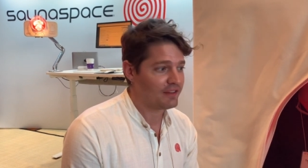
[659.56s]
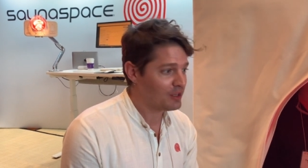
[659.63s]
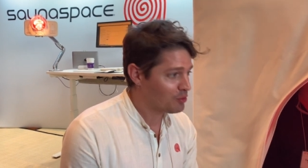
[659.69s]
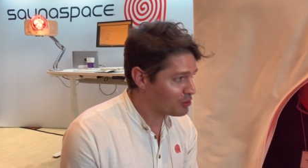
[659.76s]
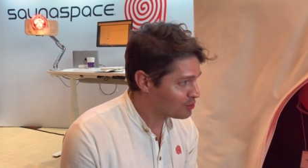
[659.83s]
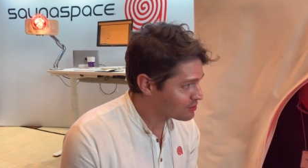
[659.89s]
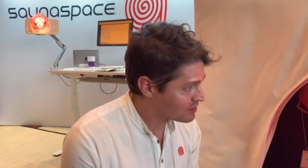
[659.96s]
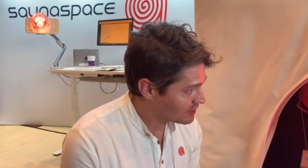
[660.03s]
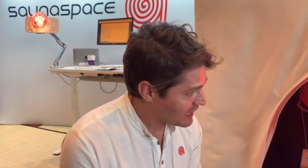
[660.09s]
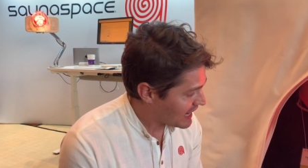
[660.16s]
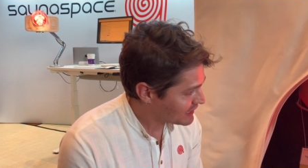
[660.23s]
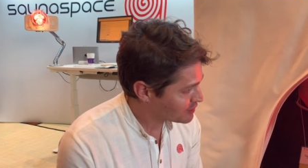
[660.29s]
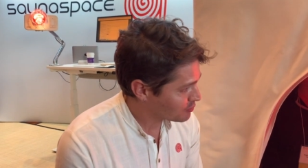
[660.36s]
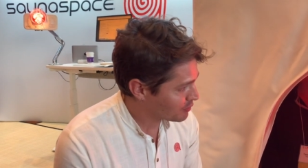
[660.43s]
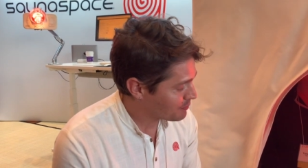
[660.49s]
And then we use the
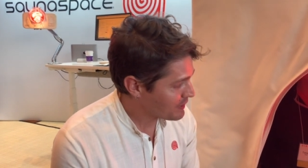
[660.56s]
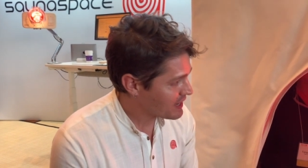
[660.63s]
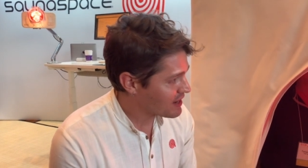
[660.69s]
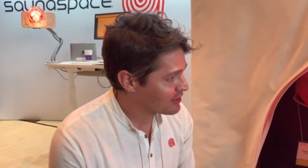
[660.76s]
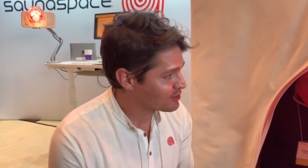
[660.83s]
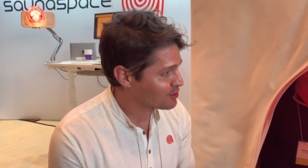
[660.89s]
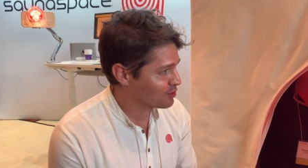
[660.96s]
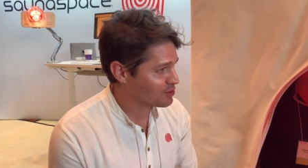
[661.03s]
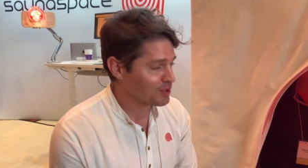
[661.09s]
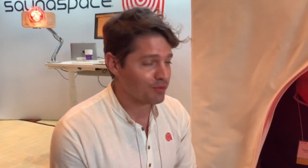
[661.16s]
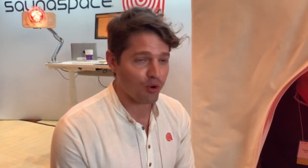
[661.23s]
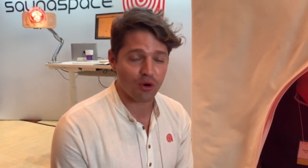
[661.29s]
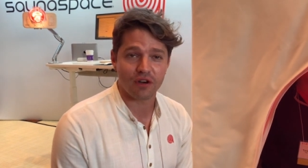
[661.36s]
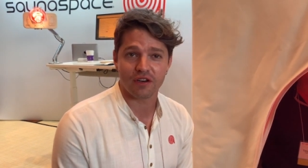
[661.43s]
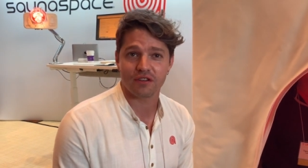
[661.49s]
light to repair. So it's
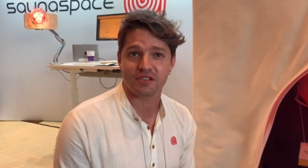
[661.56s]
important to